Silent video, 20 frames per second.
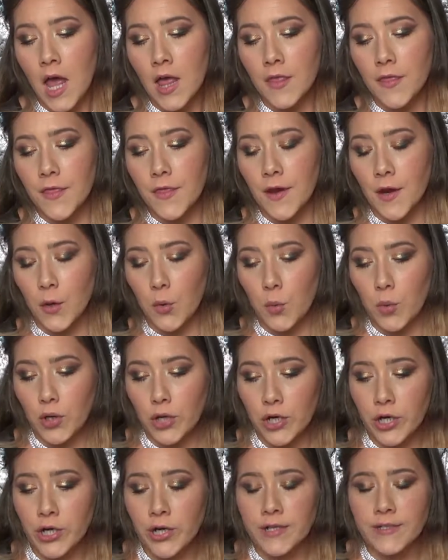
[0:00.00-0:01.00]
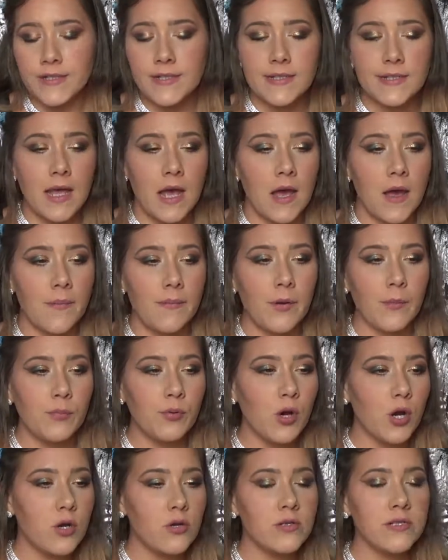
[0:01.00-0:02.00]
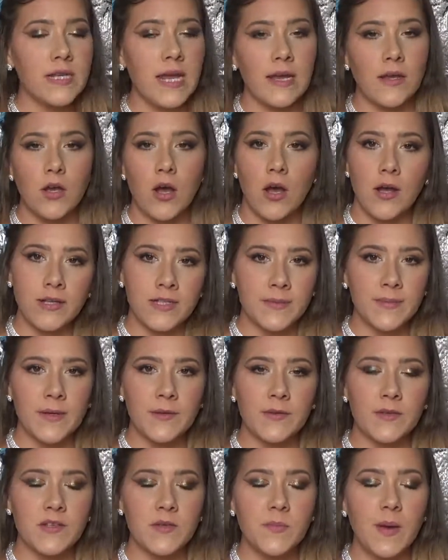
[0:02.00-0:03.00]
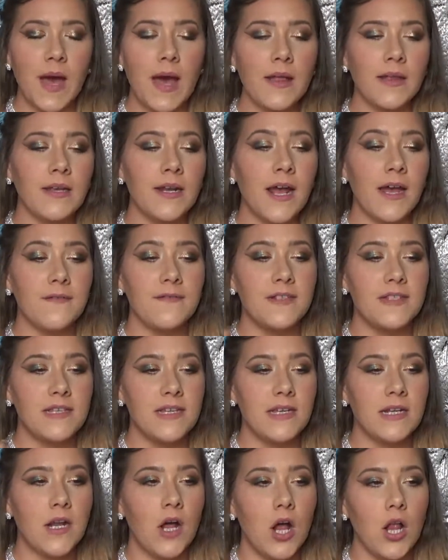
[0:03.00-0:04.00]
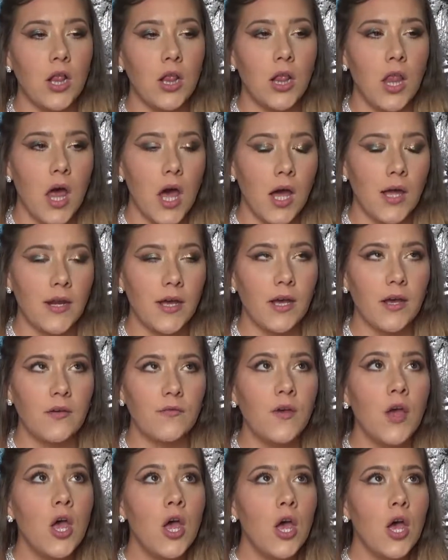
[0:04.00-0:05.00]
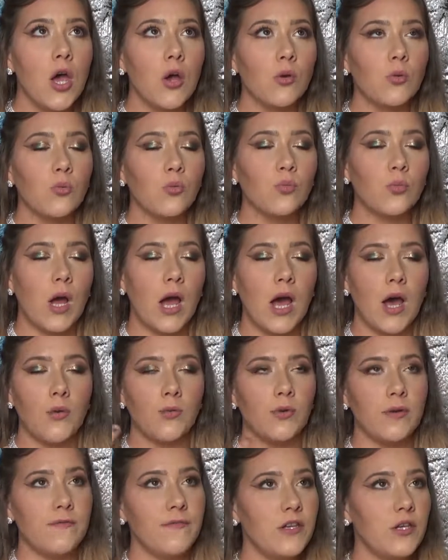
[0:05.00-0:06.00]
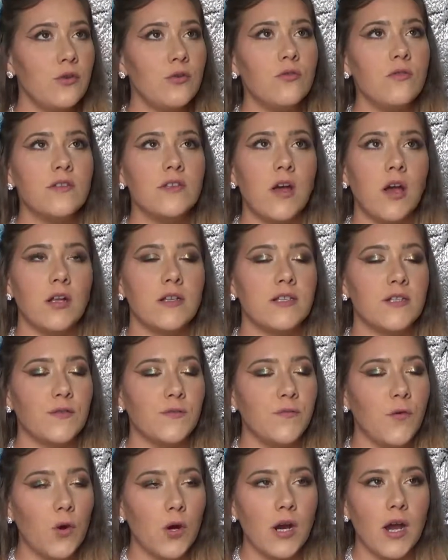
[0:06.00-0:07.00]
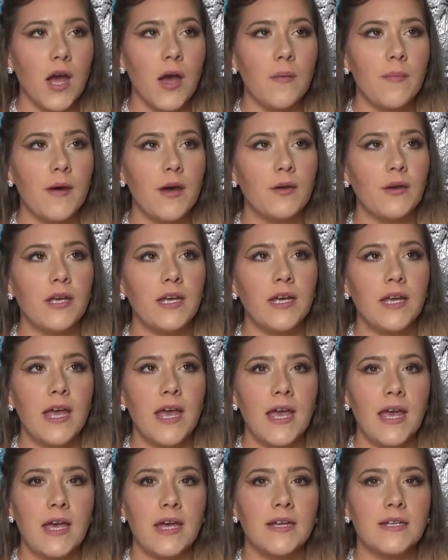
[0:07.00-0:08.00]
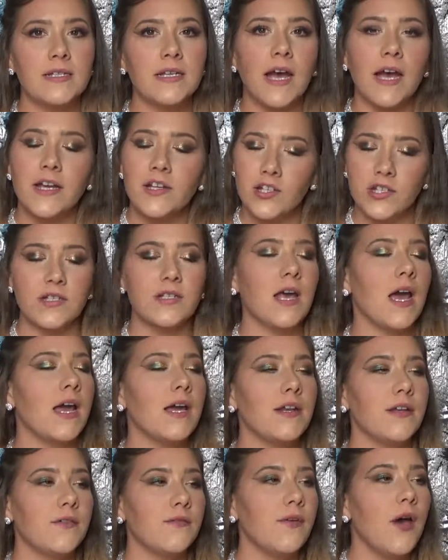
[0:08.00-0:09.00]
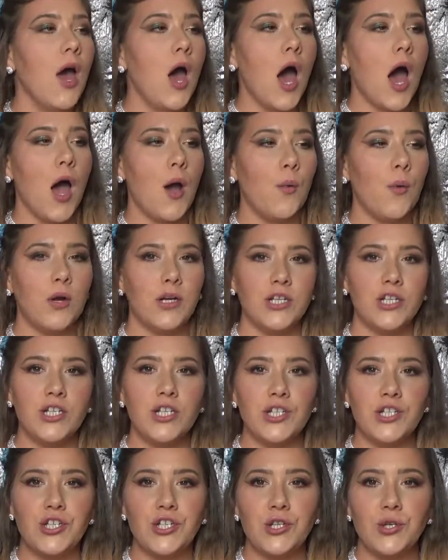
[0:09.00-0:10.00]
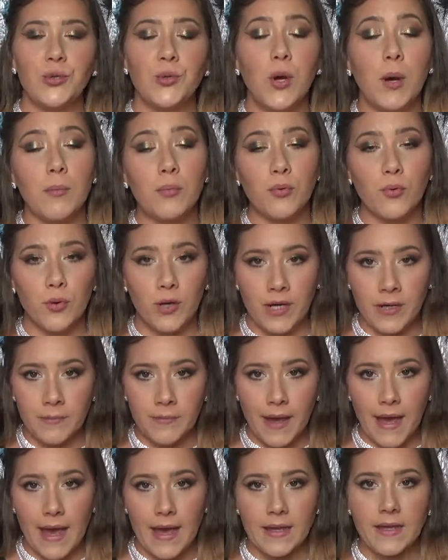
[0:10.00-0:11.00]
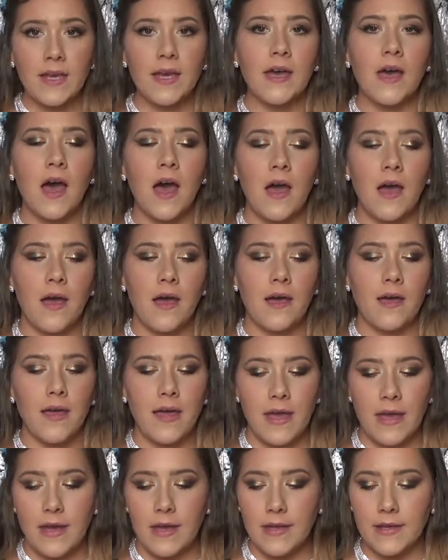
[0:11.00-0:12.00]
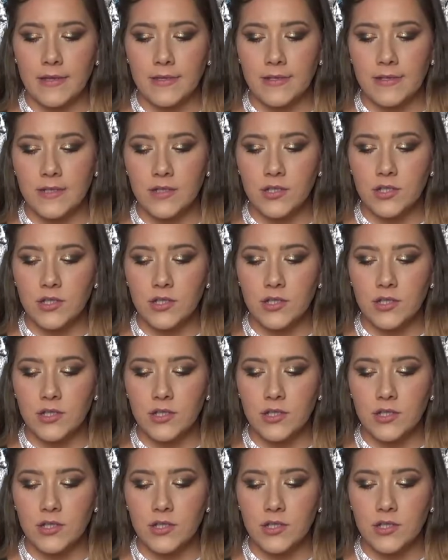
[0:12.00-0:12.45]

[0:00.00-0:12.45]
There were some pros and cons about this palette. I've seen a lot of reviews on Sephora about it, and I just I wanted to bring back and